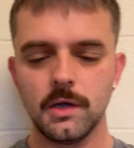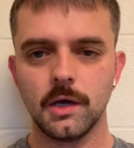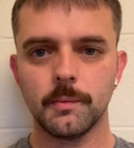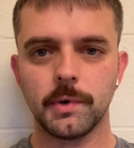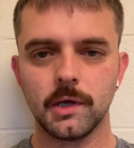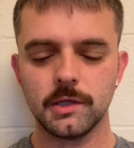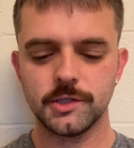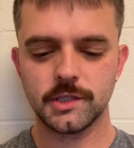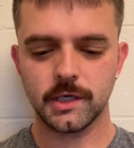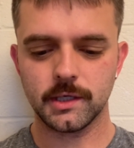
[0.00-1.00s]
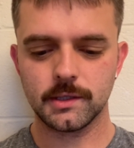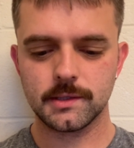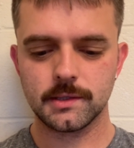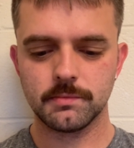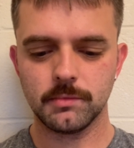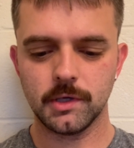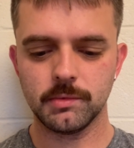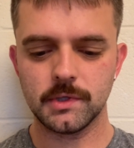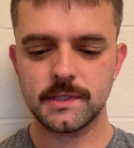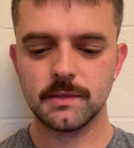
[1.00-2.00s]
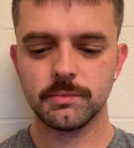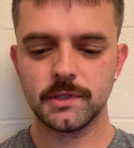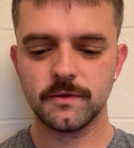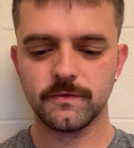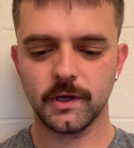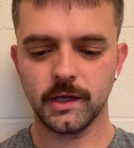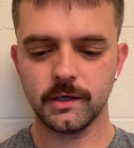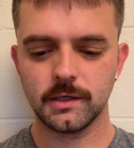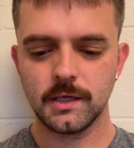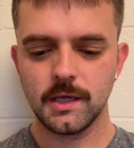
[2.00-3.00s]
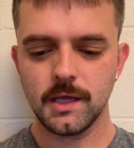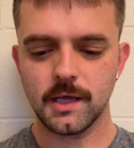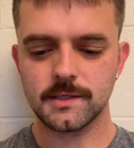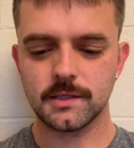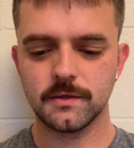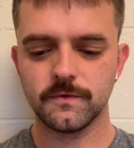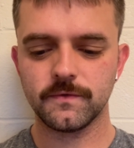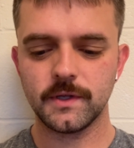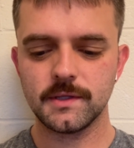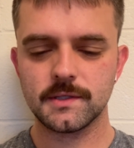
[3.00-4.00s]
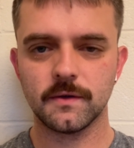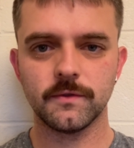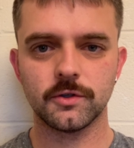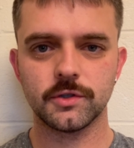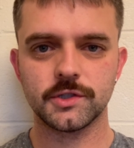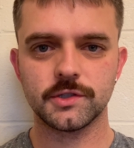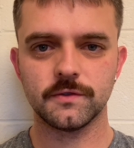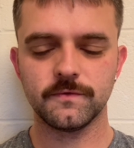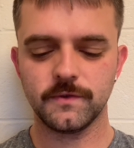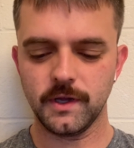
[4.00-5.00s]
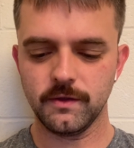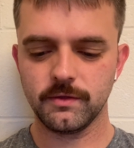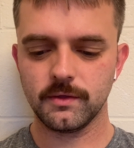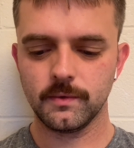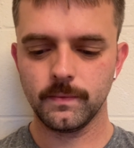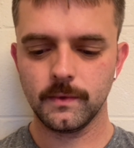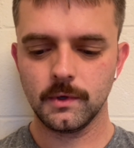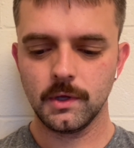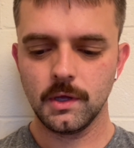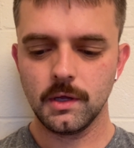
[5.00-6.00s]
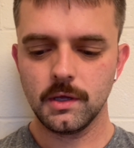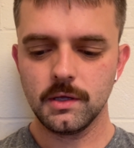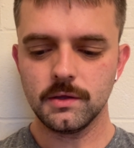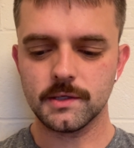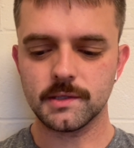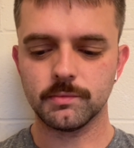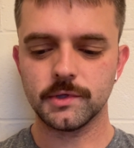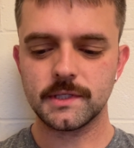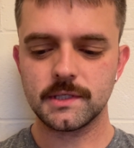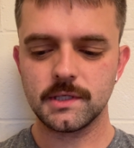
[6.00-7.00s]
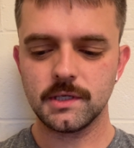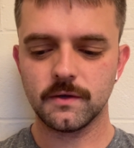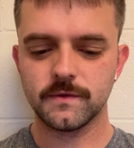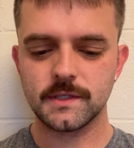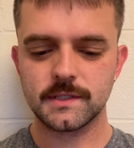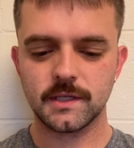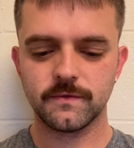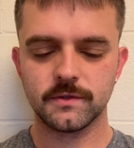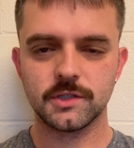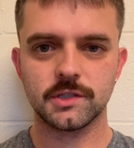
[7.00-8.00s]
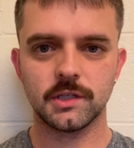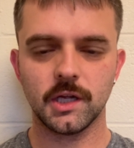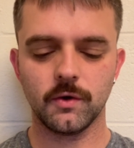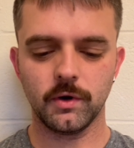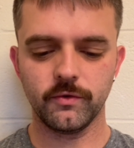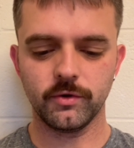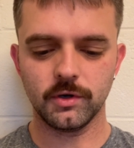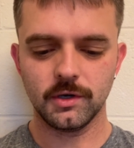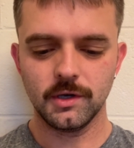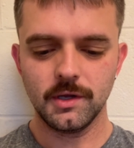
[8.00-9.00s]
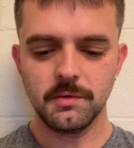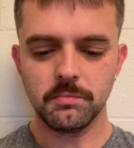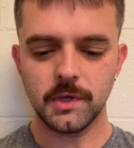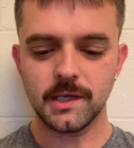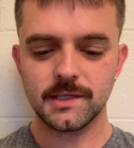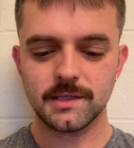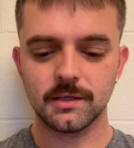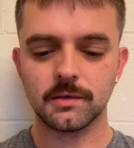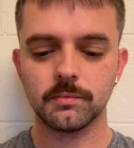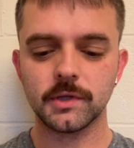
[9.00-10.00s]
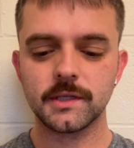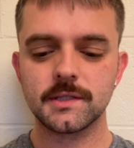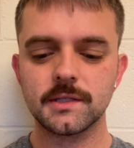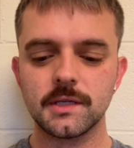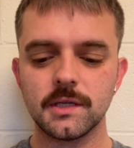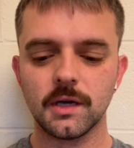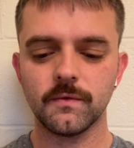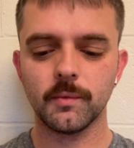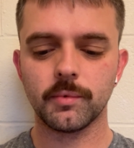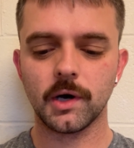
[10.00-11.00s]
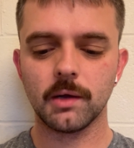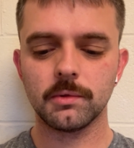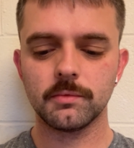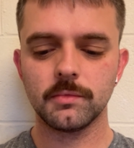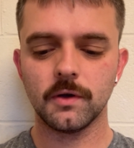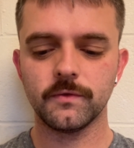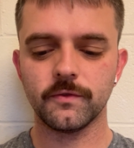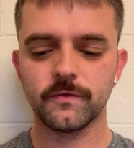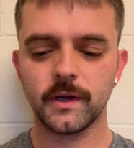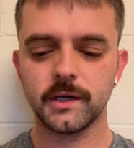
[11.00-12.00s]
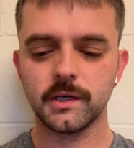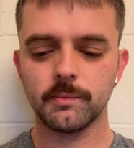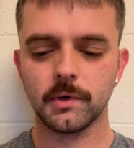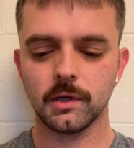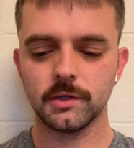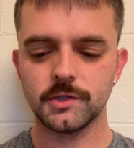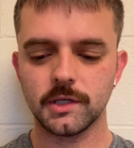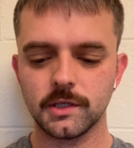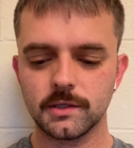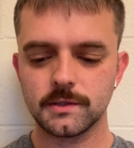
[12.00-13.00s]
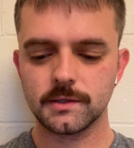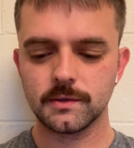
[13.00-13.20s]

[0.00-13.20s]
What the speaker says: Apologetics may be simply defined as the defense of the Christian faith. The simplicity of this definition, however, makes the complexity of the problem of defining apologetics.